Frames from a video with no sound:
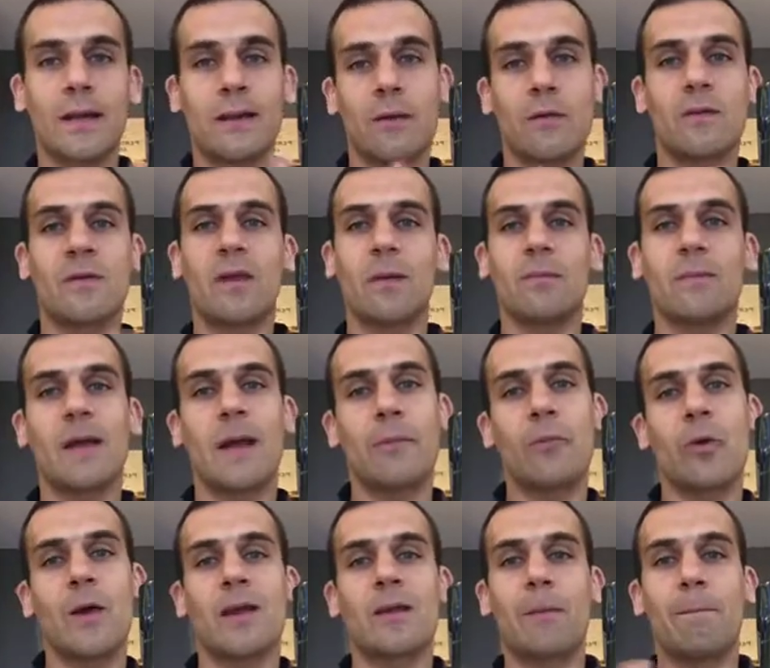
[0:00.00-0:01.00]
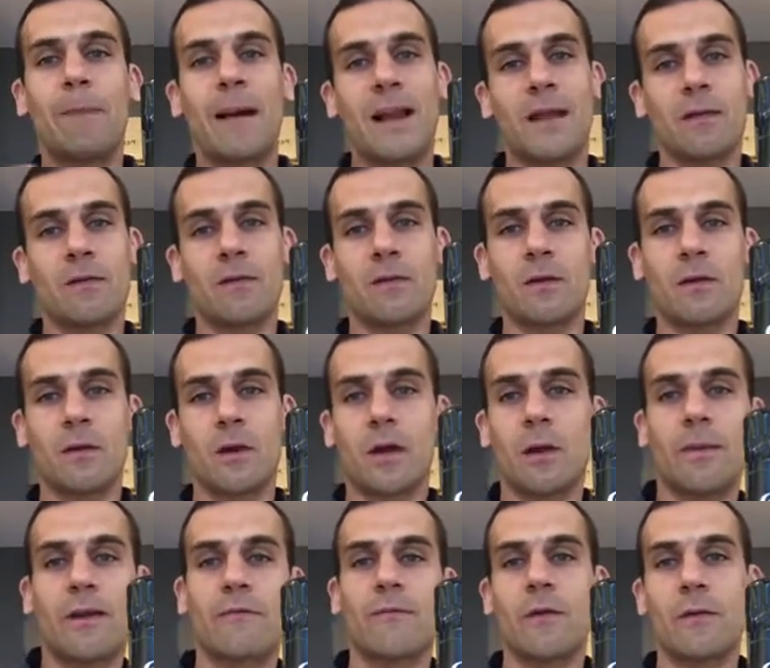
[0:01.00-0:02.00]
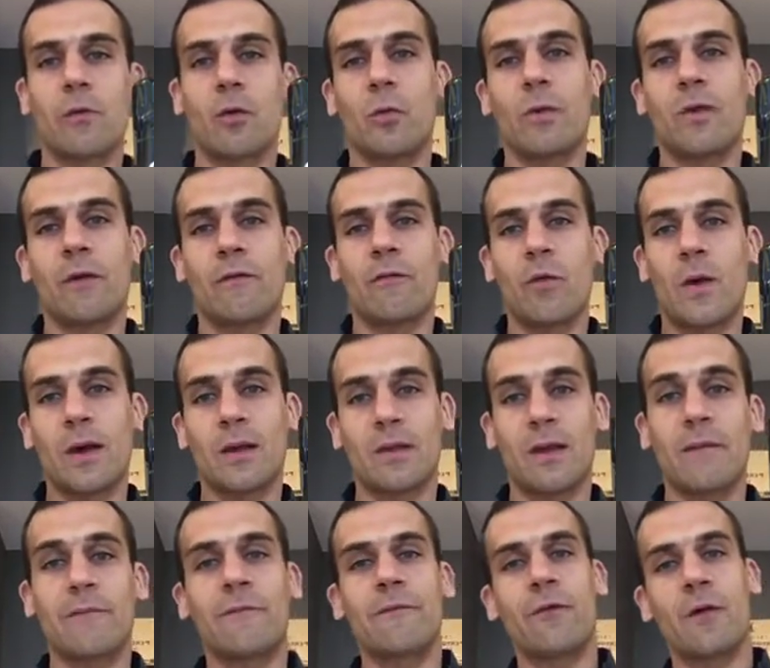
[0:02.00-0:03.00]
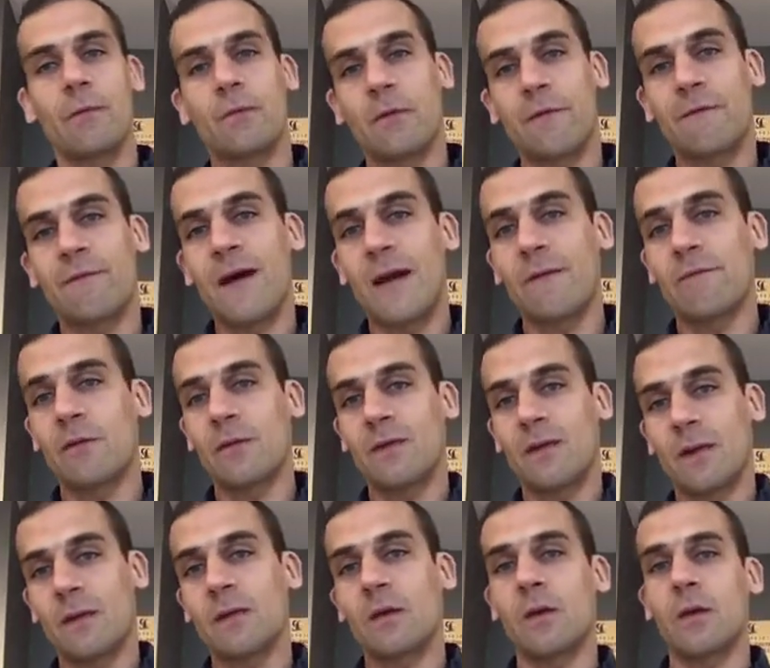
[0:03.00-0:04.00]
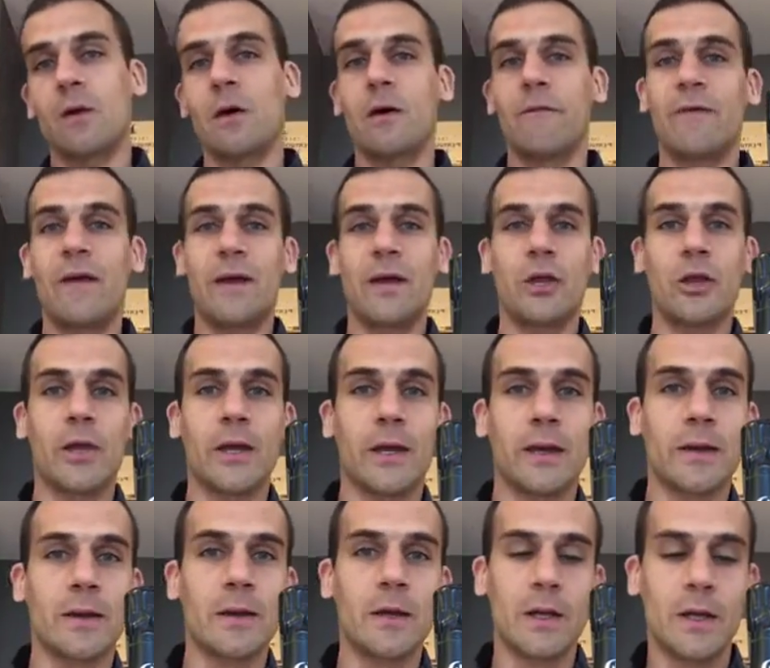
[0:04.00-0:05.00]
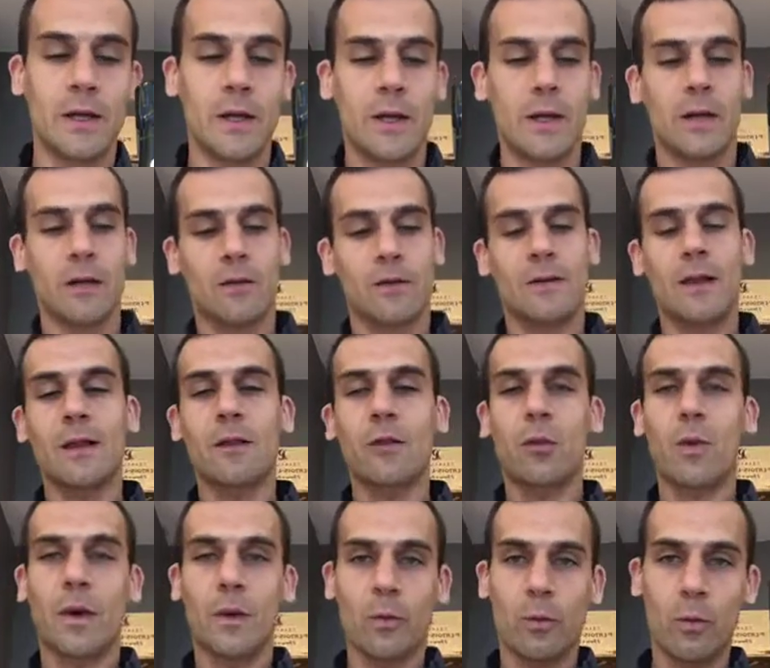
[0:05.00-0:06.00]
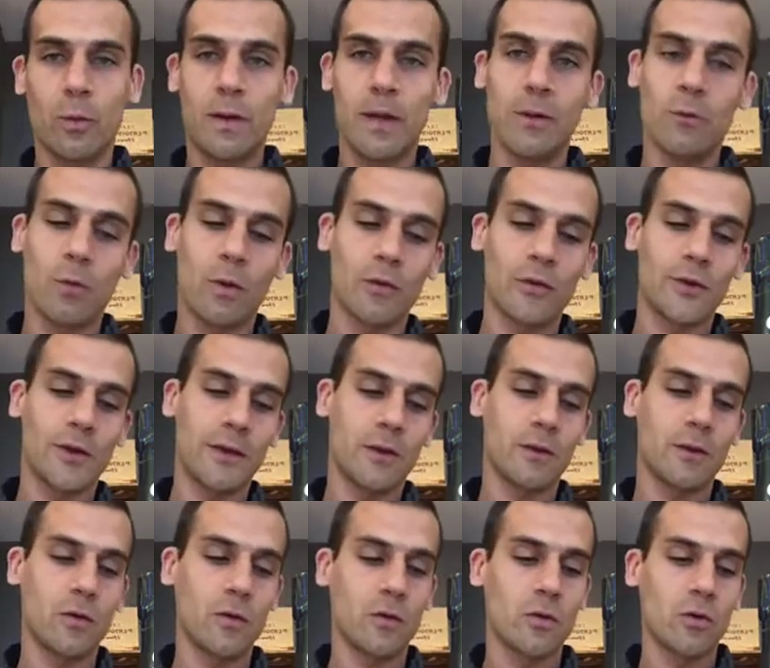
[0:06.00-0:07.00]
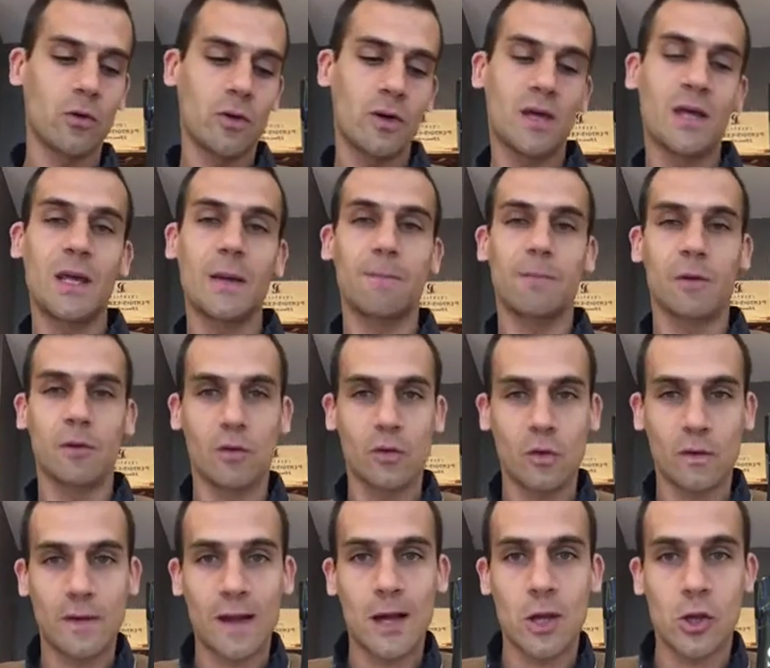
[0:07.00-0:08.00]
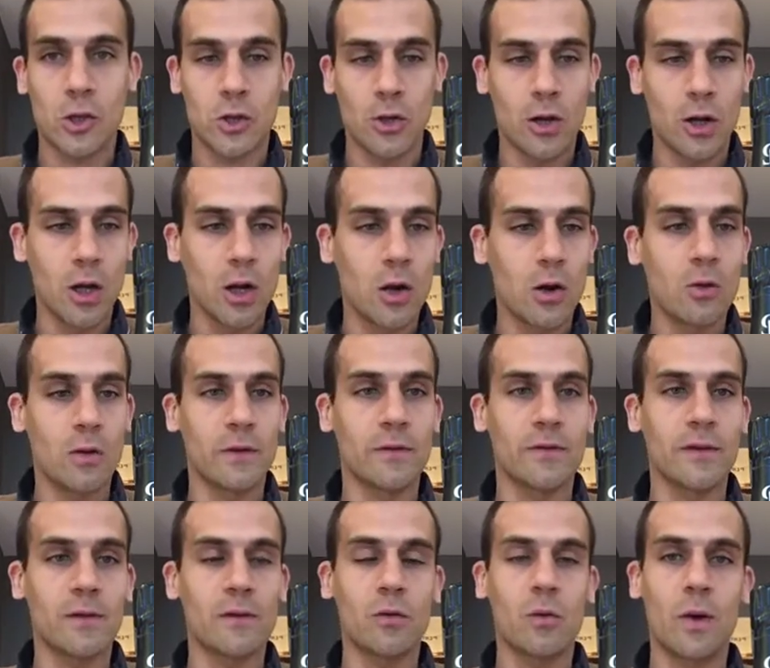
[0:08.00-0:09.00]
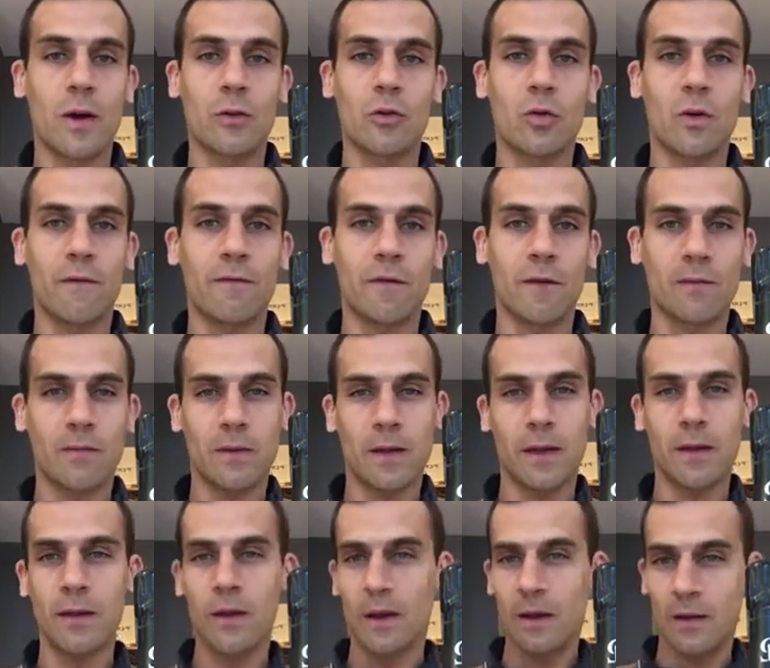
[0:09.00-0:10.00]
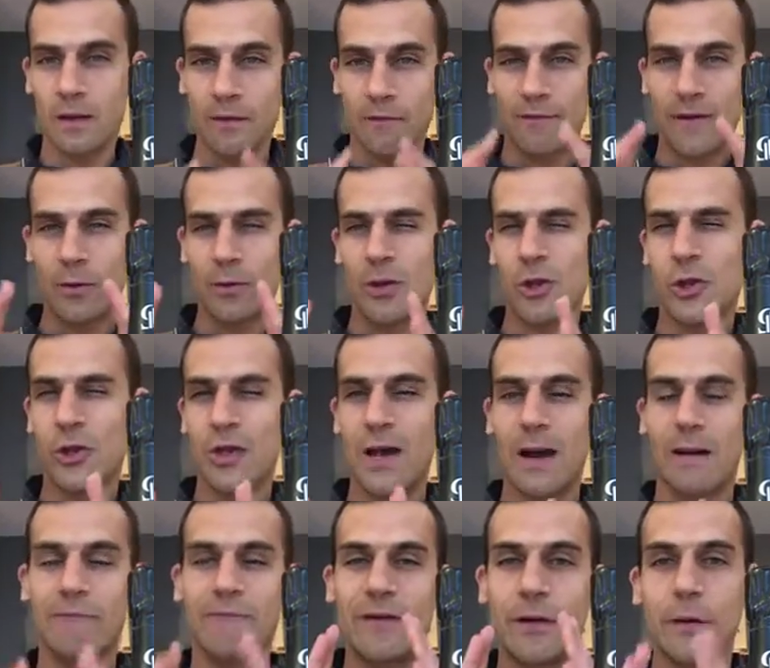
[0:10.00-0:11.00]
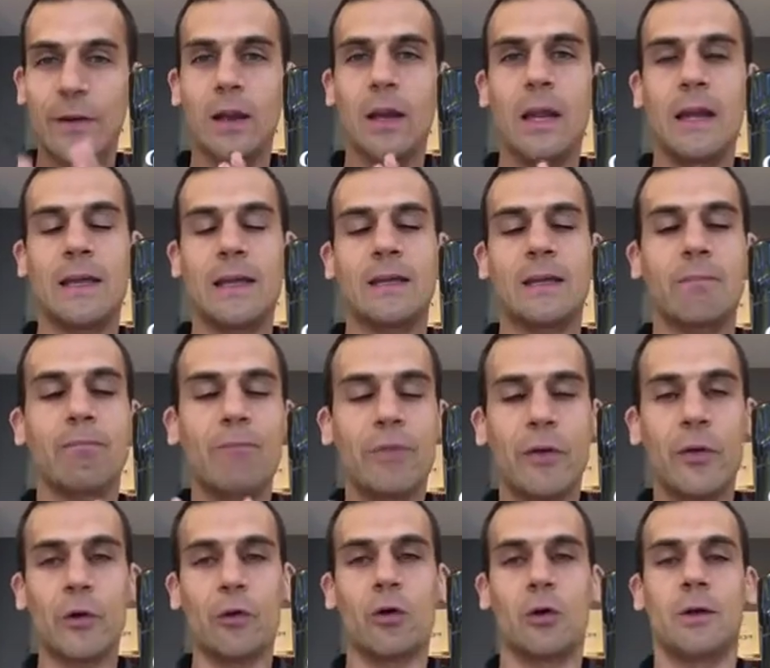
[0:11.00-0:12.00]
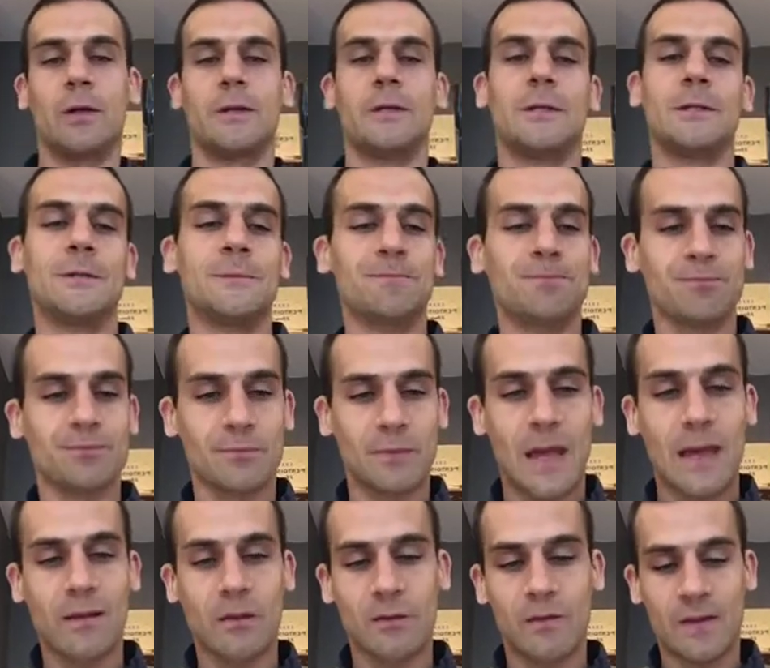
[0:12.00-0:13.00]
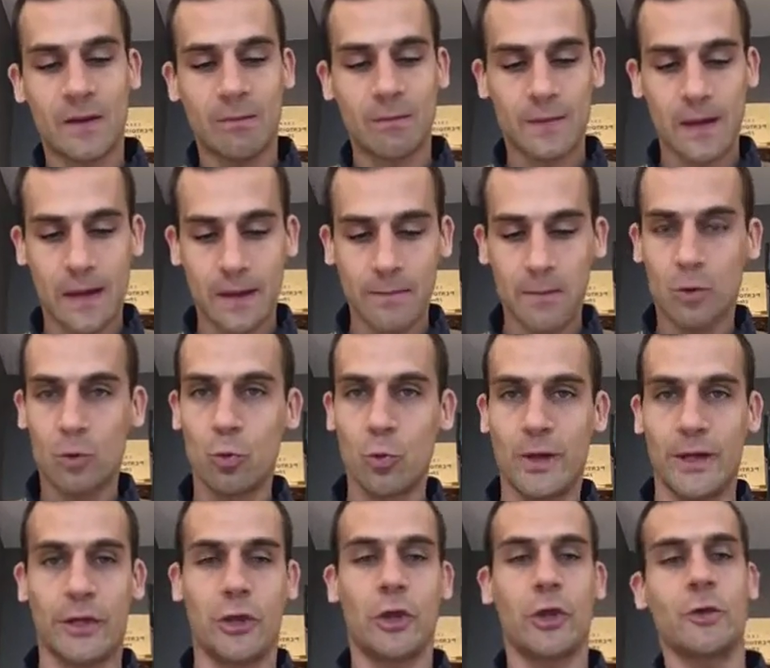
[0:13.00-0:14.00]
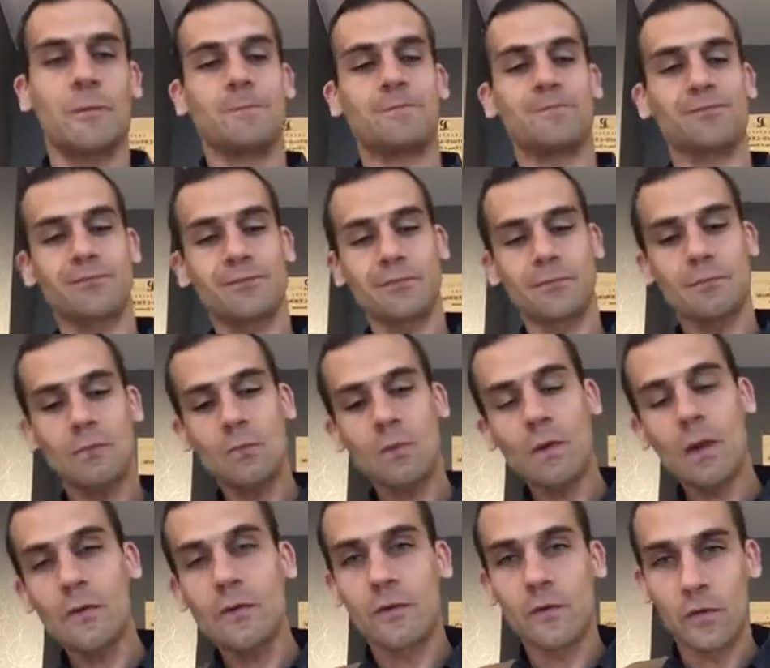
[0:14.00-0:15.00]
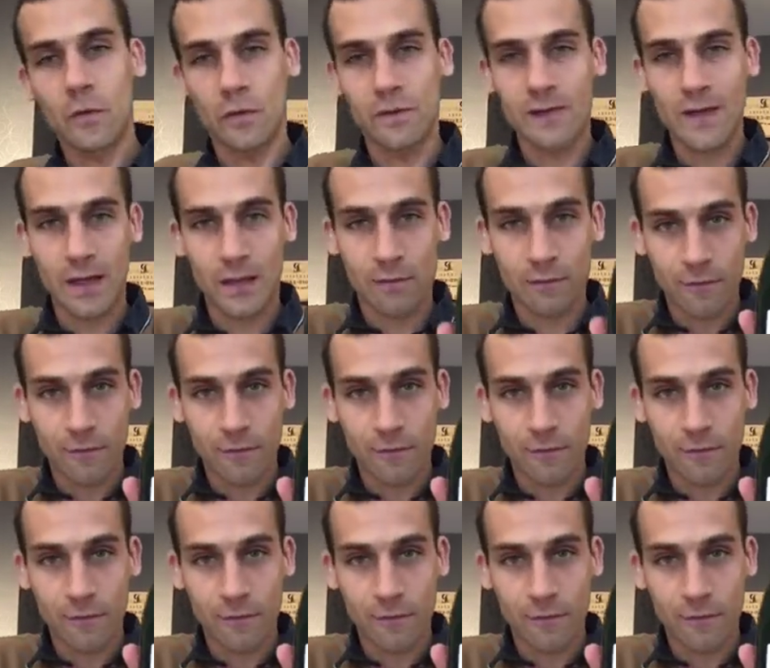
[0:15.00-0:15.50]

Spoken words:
and at the same time we had the balance coming from the reserve wines and from the 5 to 6 years of aging. So that's why we really wanted to keep the dosage low on this one, to have something very sharp, very clean, pure, and at the same time rich. So that's